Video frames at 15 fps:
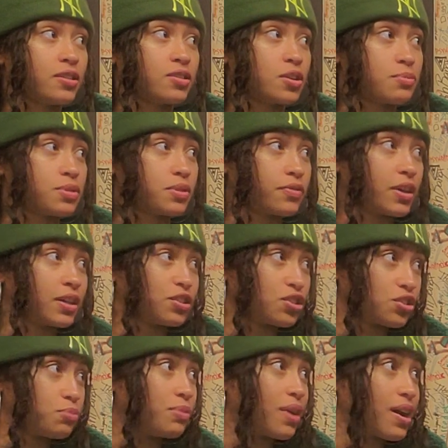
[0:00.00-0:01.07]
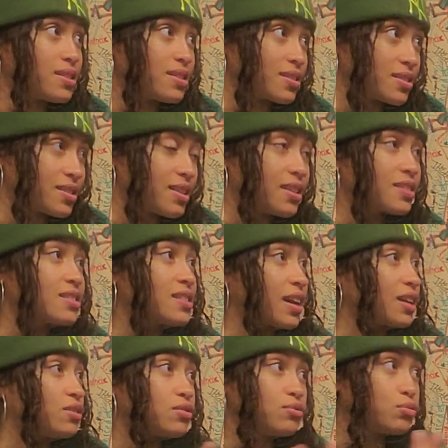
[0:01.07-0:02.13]
in terms of like the gymnastics things,
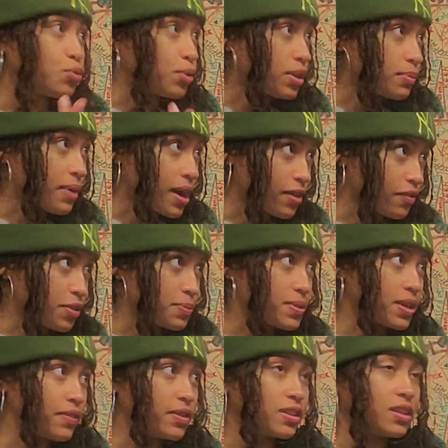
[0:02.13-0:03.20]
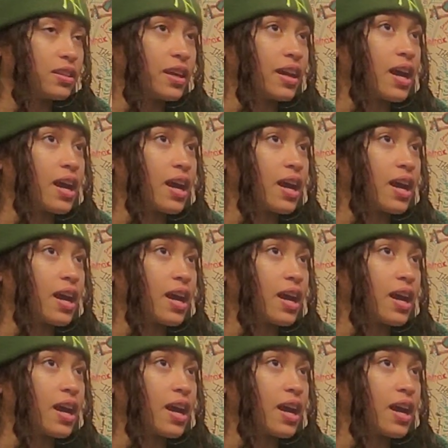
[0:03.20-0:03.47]
like doing the backflips and everything.